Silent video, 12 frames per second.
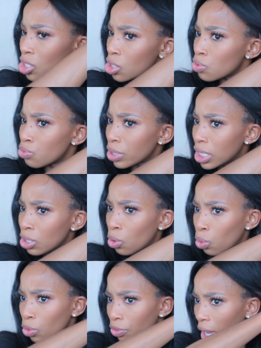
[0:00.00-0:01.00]
it's just really
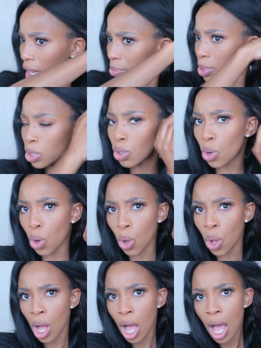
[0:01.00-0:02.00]
cool vibes.
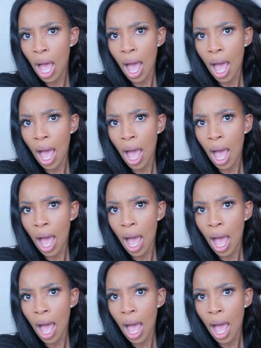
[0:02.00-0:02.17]
Cool.